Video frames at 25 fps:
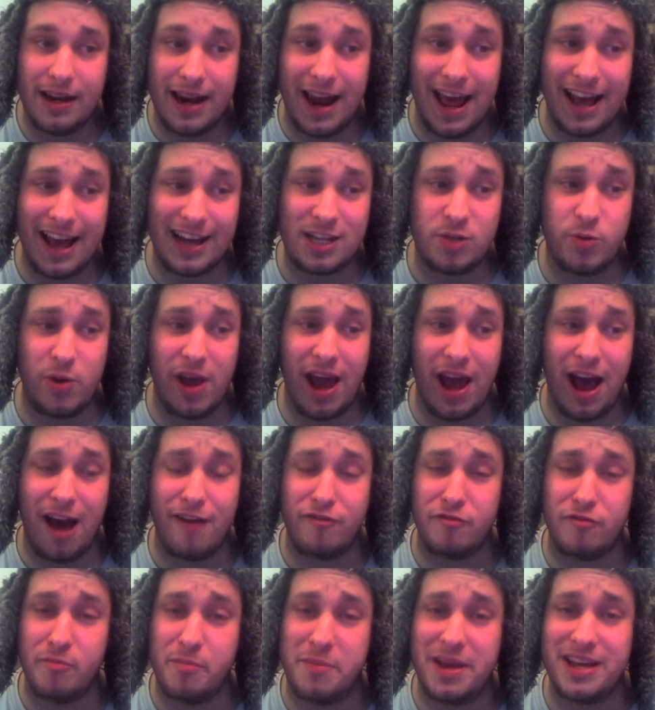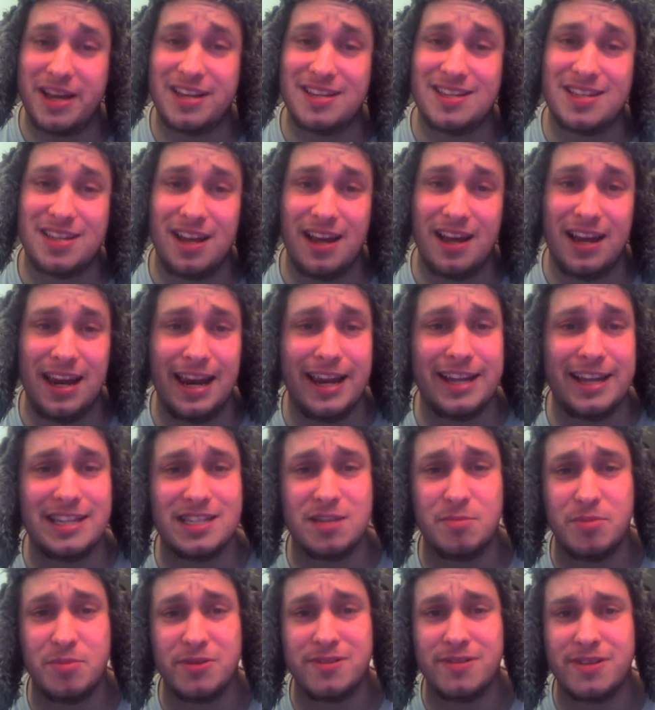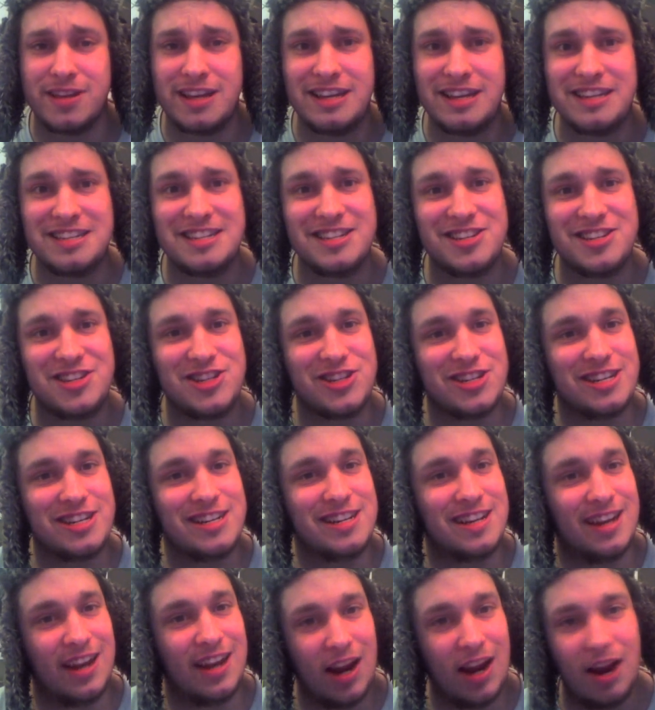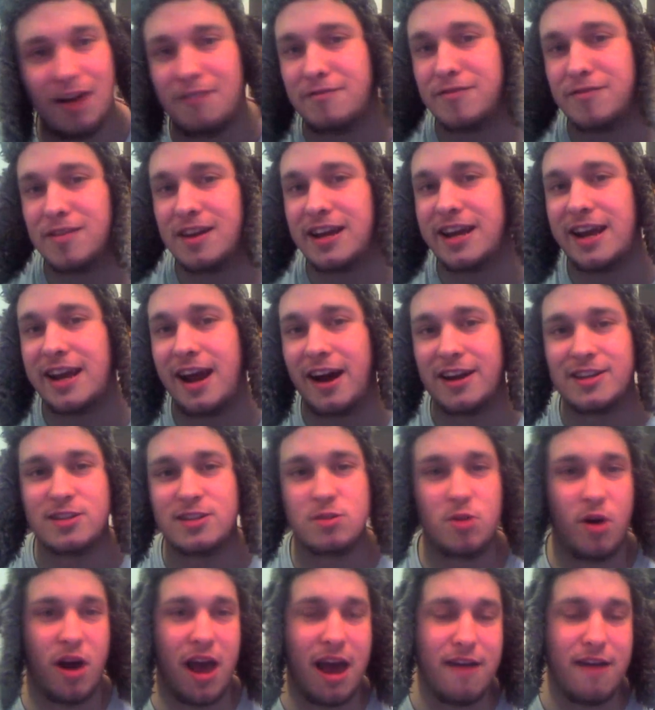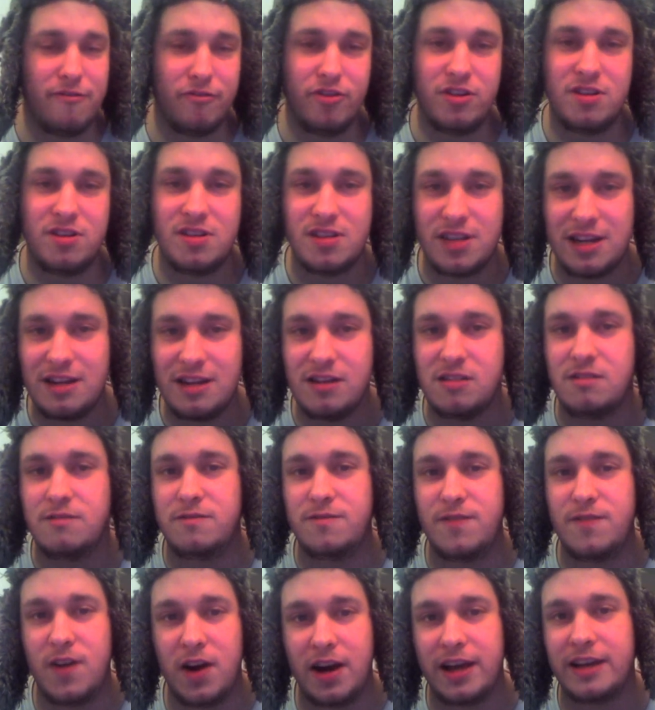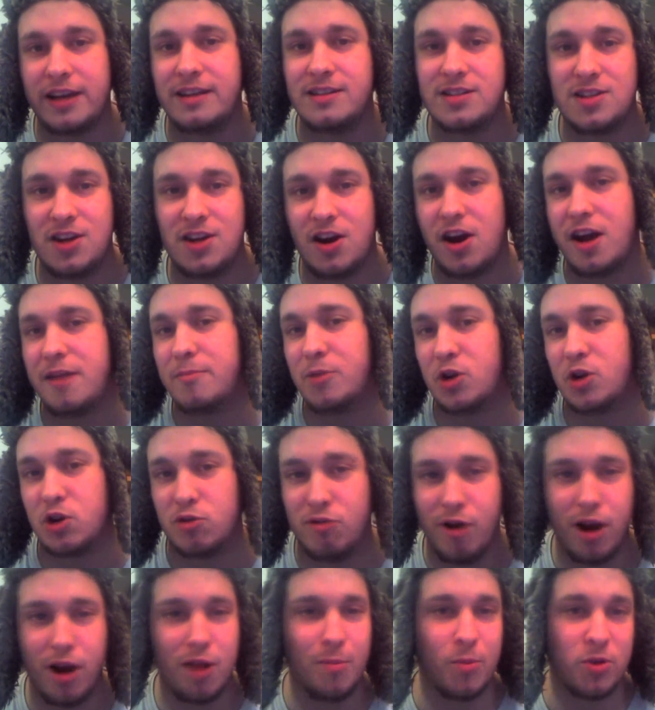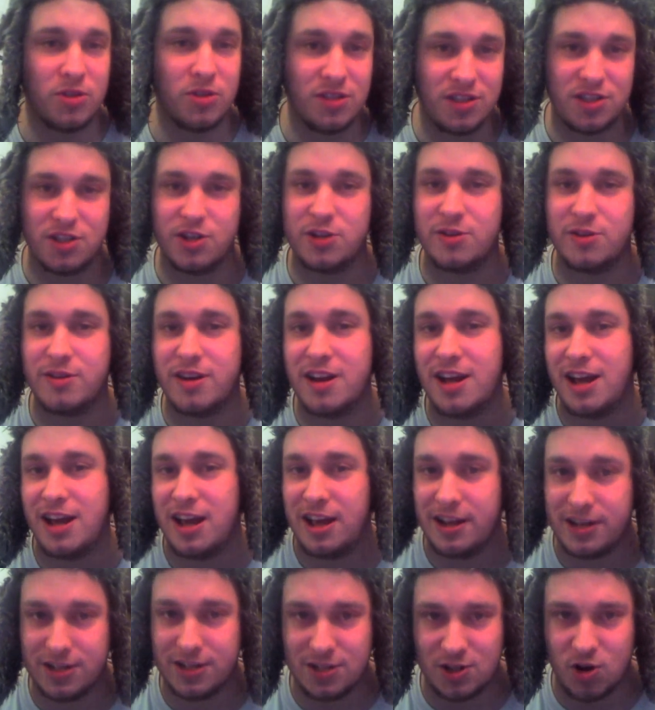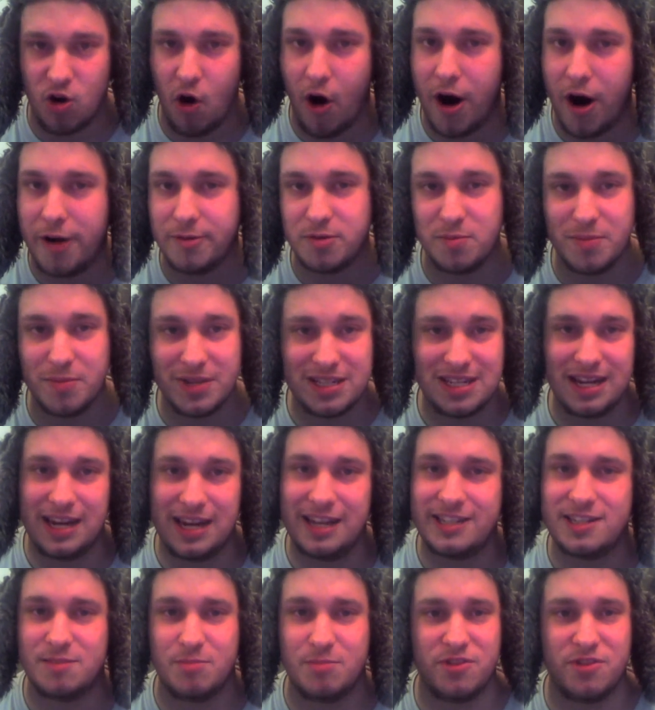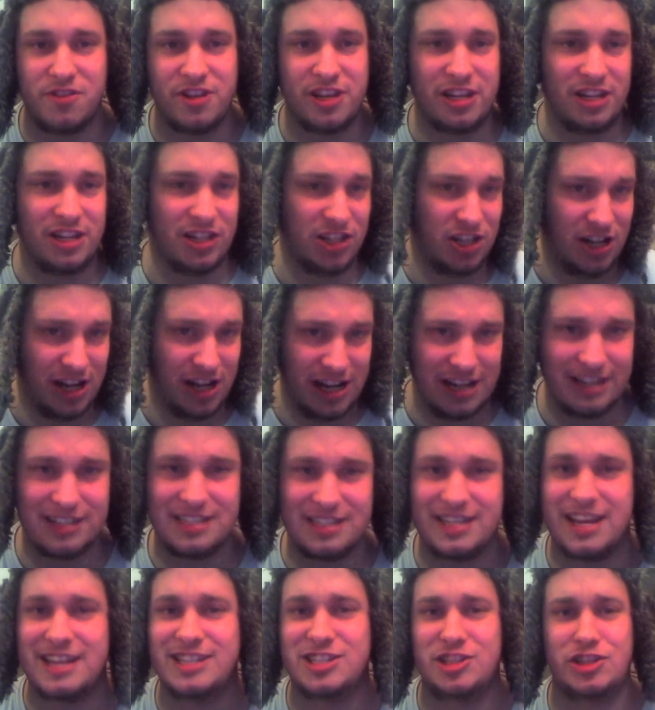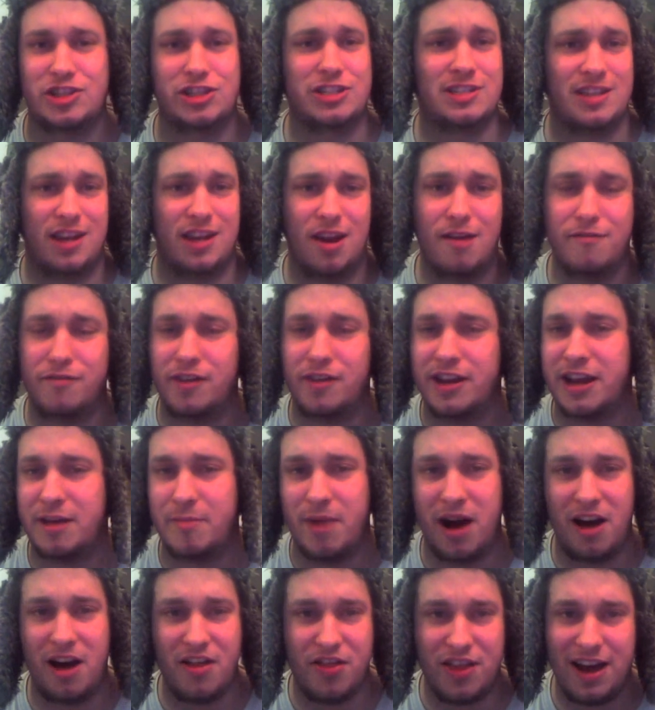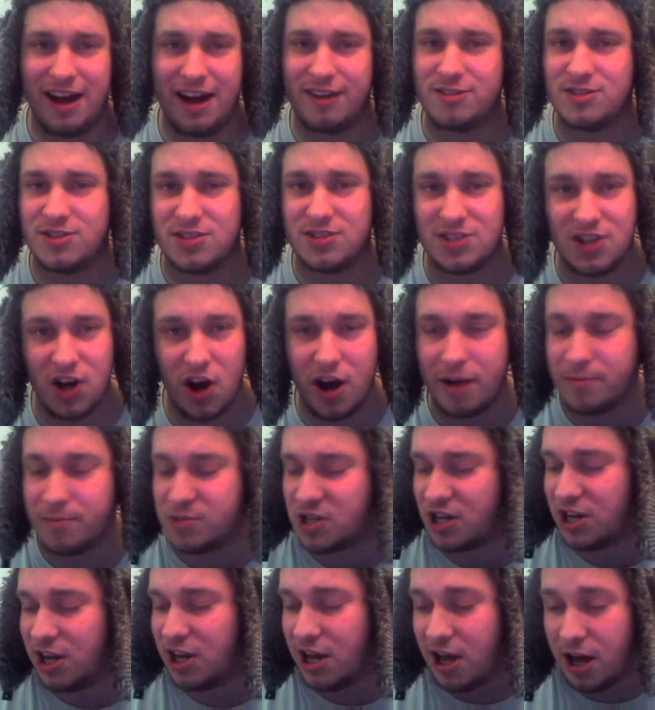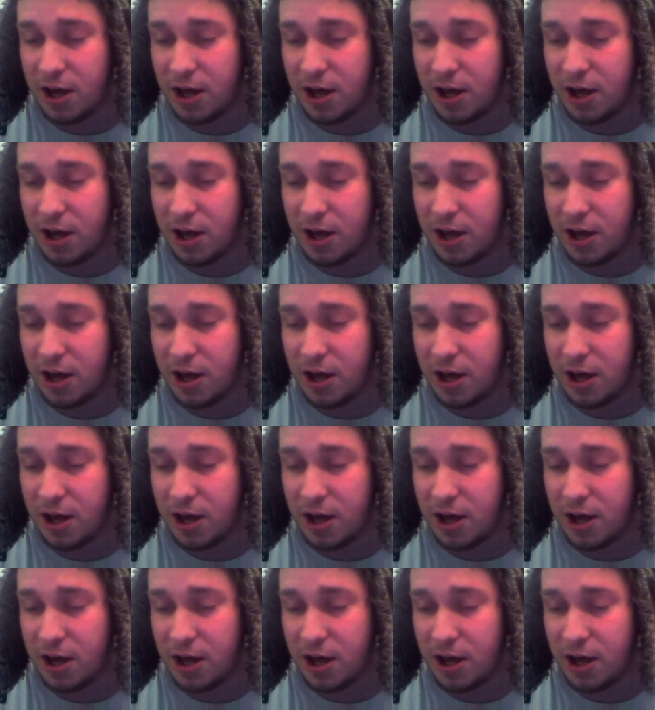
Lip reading: Next we have Miss Elizabeth. Isn't she lovely? I saw her every single fucking time. Gorilla Monsoon describes Miss Elizabeth. He says she's lovely about 1,000 times.